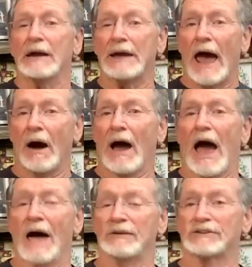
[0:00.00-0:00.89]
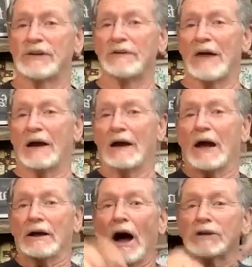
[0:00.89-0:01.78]
Now, having said
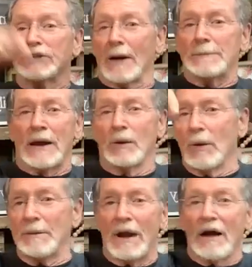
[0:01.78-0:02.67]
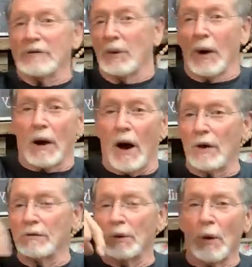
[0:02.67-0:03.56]
that, God's got men and women everywhere, all
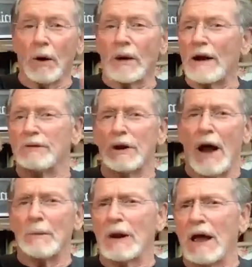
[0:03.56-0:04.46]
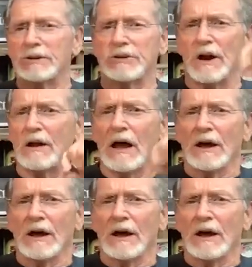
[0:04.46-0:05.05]
over the world, every denomination.